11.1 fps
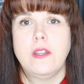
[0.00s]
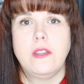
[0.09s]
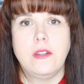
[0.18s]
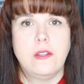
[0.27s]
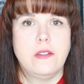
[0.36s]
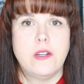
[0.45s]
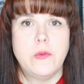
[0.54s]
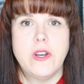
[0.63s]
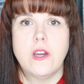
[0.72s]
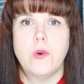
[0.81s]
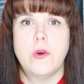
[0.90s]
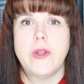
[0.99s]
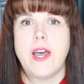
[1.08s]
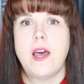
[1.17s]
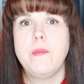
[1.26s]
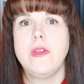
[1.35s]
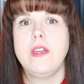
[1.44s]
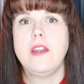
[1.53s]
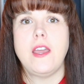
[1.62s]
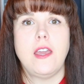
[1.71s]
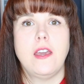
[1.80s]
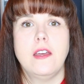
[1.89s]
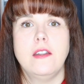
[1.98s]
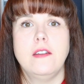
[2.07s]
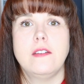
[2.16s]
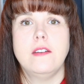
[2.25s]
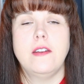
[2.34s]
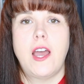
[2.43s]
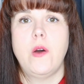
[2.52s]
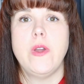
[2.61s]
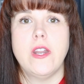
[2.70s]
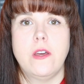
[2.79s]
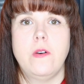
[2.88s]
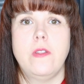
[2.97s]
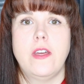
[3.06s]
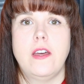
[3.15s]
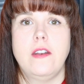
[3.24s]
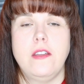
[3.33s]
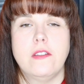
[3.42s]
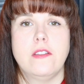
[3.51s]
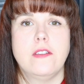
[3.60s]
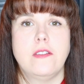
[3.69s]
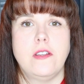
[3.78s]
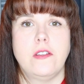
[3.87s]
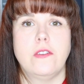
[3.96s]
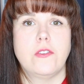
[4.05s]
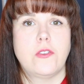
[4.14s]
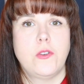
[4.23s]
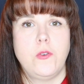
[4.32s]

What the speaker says: Little did we know what would happen, and now we know that neither the Steelers